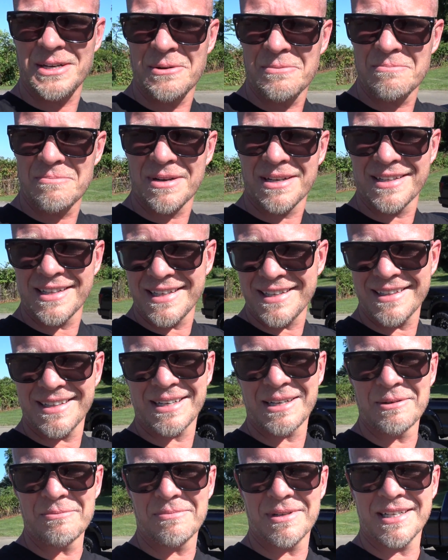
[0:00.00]

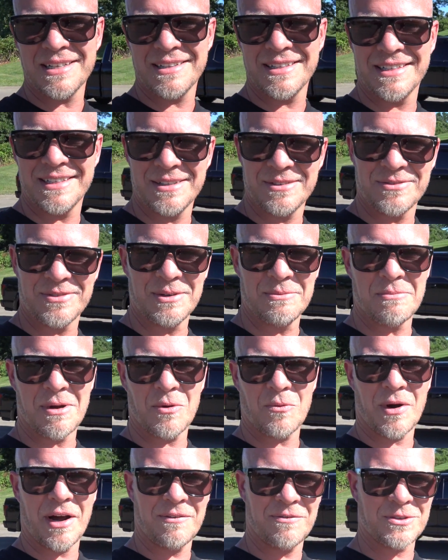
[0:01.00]
completely different. My
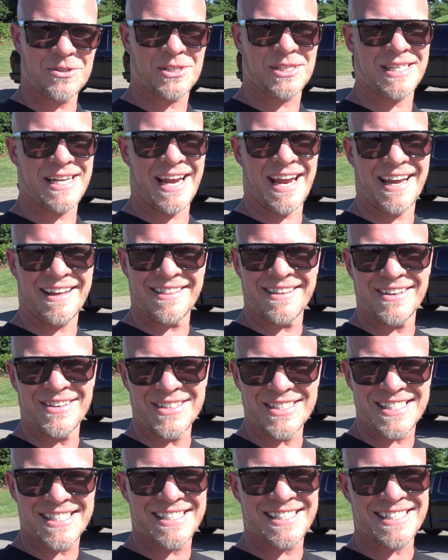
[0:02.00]
wife will stand there
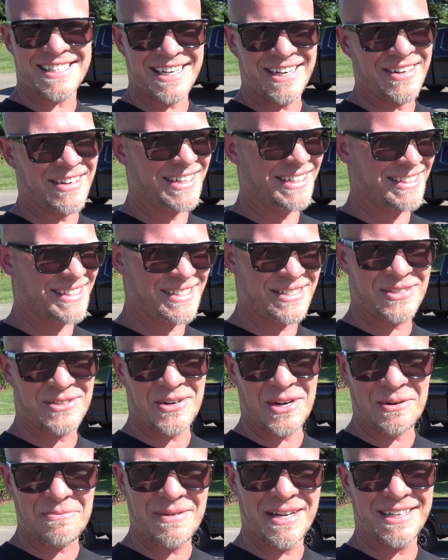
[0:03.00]
and stare at this
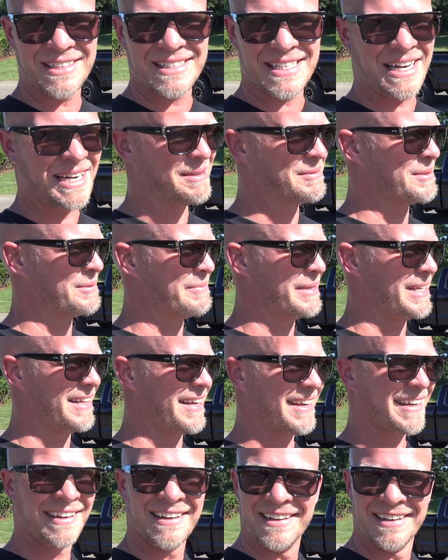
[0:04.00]
truck many times and be
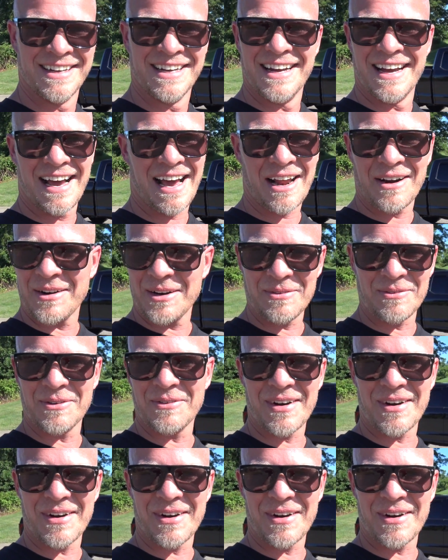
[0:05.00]
like, I don't even